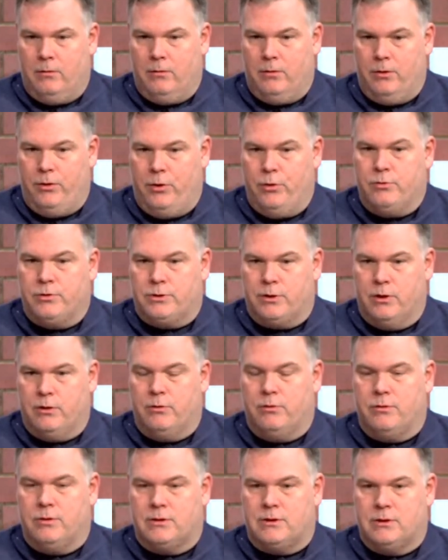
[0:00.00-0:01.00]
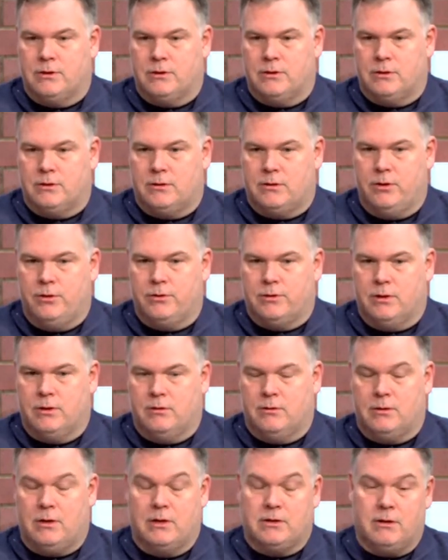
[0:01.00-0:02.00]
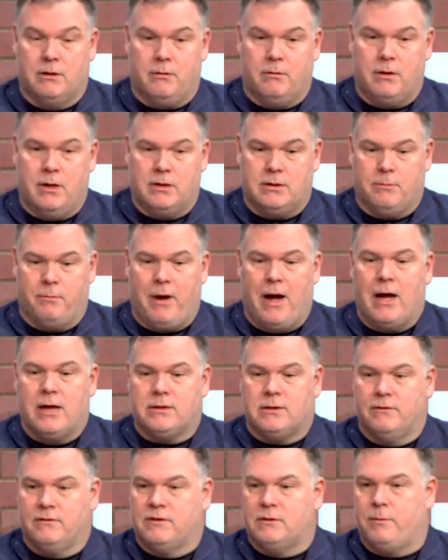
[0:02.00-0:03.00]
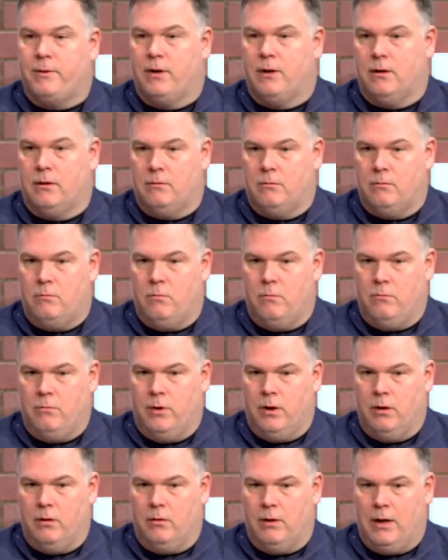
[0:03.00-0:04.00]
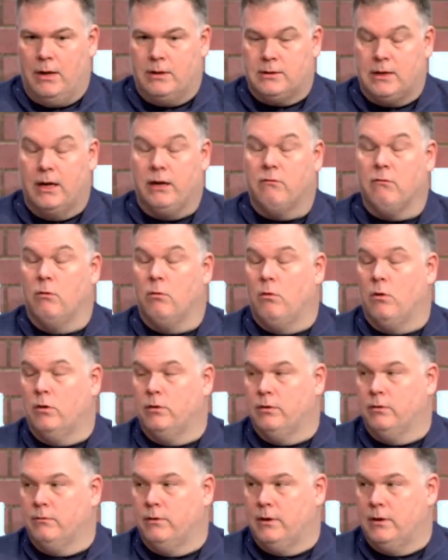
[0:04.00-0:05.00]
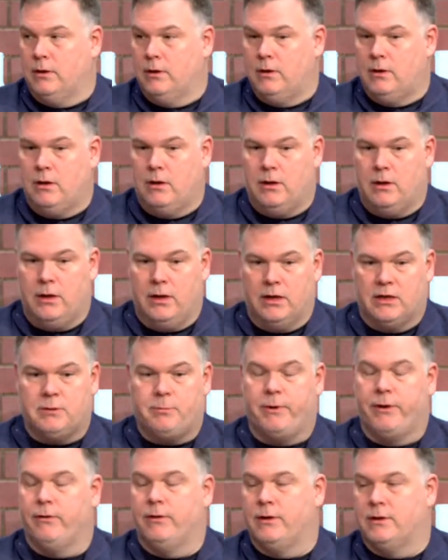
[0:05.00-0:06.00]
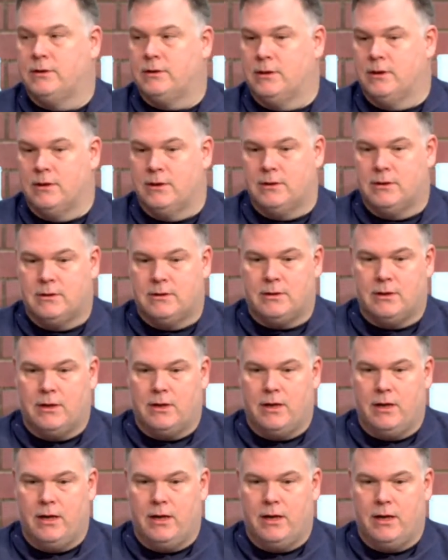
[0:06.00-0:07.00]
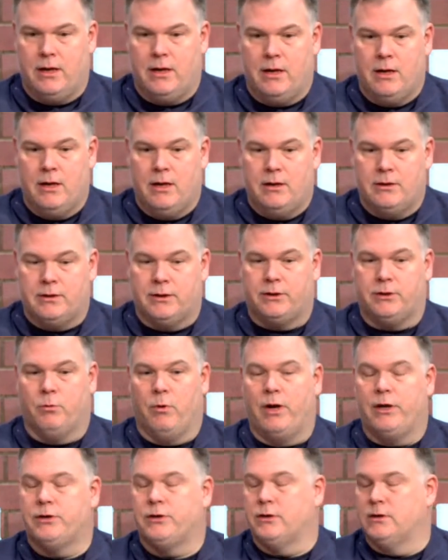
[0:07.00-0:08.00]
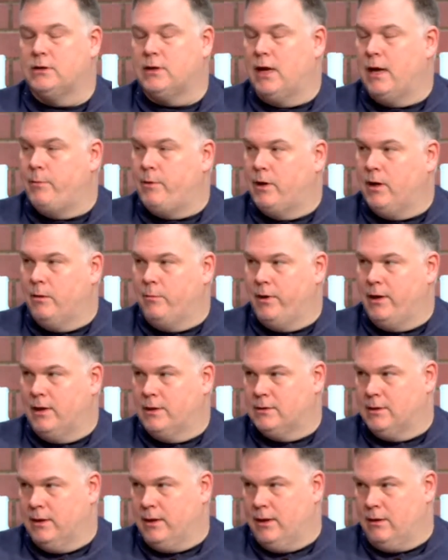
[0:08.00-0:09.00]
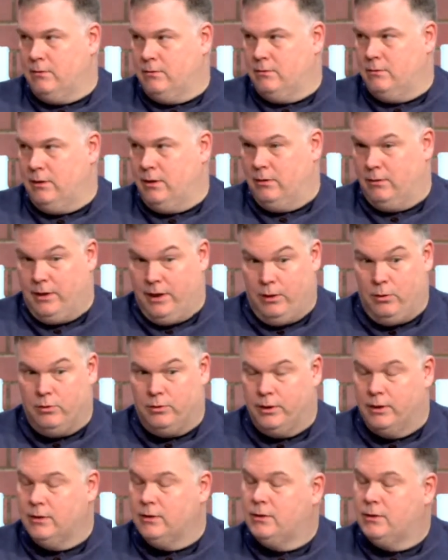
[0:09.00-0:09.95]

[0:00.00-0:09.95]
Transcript: use those as a positive spin on, as I grow older and the experiences and the situations that I become in as I get older.